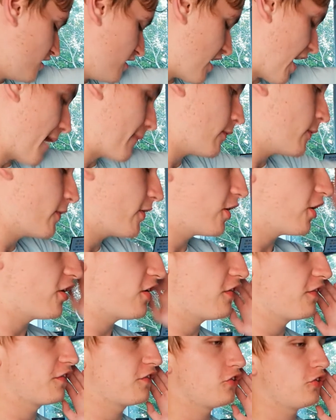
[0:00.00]
Yeah, I'm a
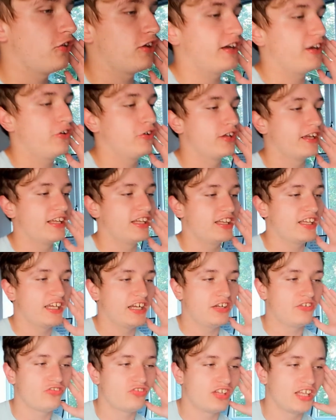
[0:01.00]
person who like, who like
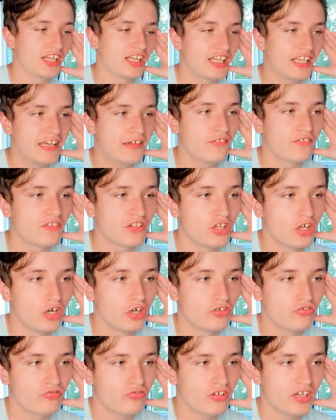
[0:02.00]
literally leaves
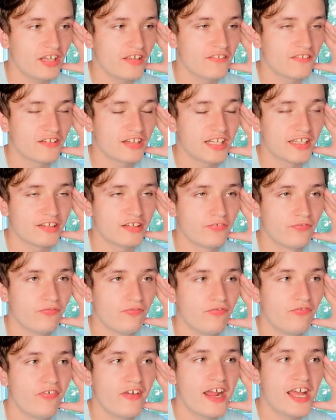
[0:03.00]
laundry to like the
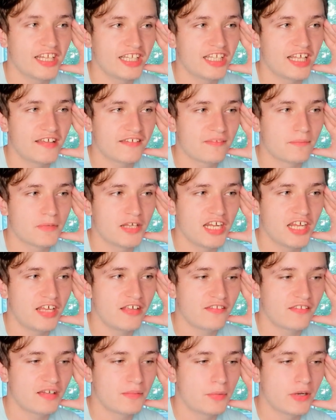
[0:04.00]
really last
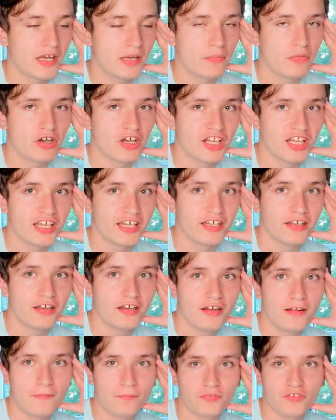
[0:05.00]
minute, to the point where like
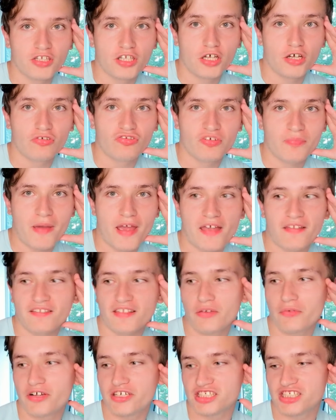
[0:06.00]
the laundry
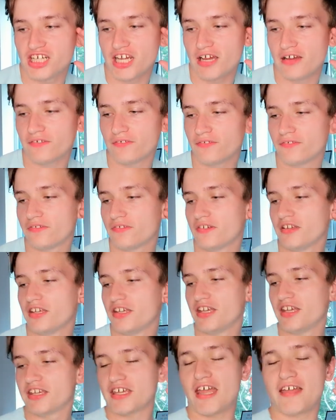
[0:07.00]
basket which I have
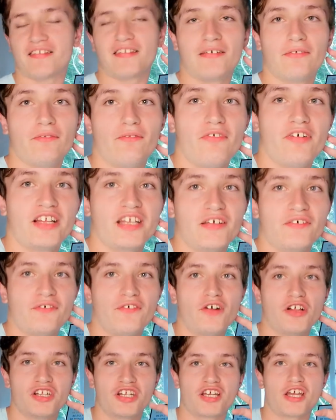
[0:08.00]
gets like really
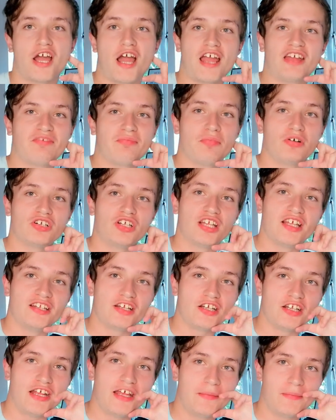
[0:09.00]
full and I can't even put the lid
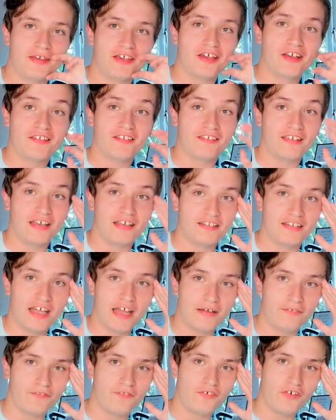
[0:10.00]
on it because it's like
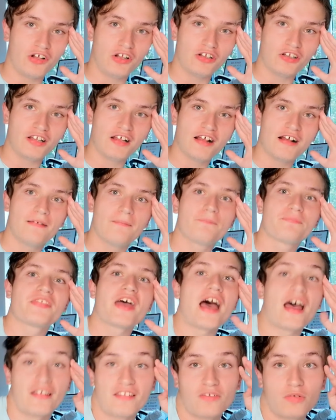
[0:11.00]
that full.
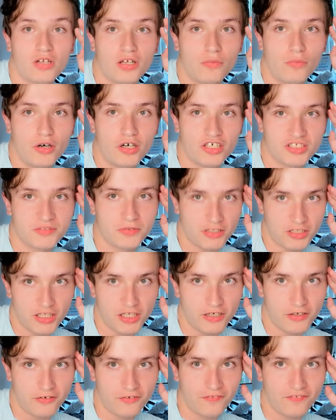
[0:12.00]
That's when I wash my
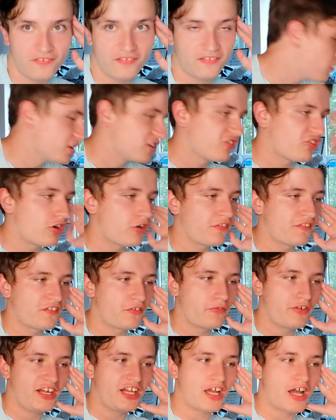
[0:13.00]
clothes, which is also
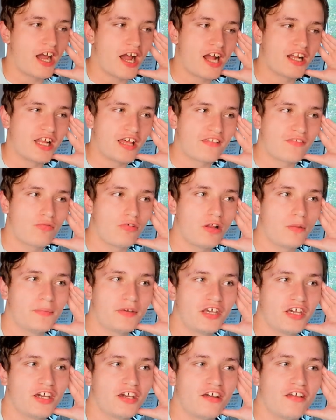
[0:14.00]
really hard as well
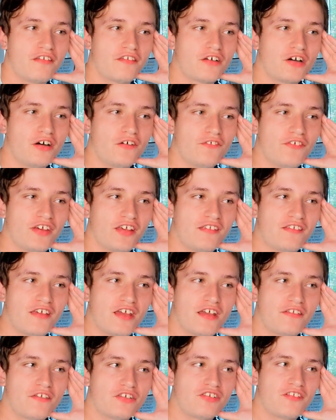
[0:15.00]
because I got things
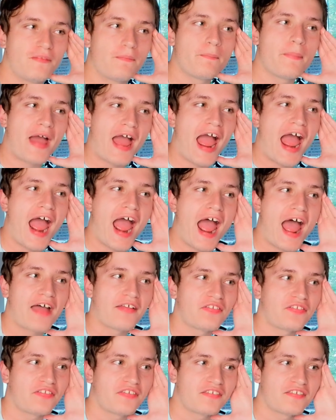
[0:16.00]
here such as
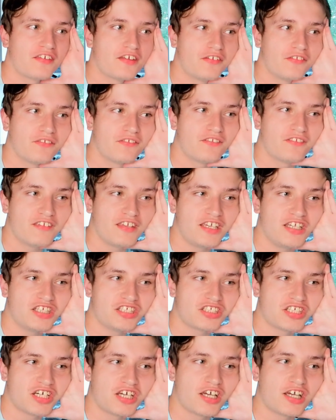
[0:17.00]
pants and
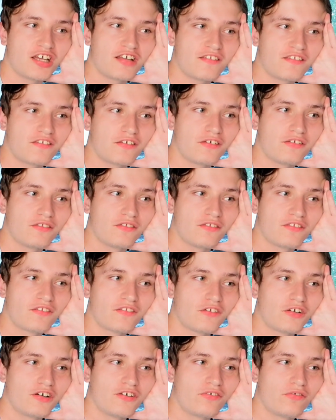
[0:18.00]
t-shirts and
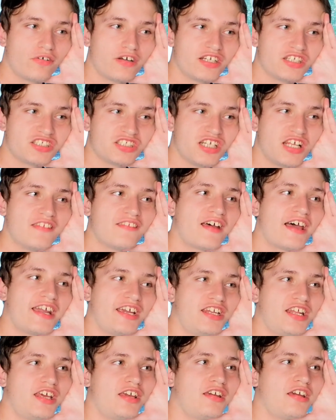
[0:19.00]
stuff which needs
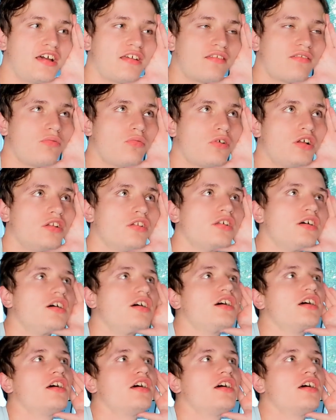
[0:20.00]
ironing as well.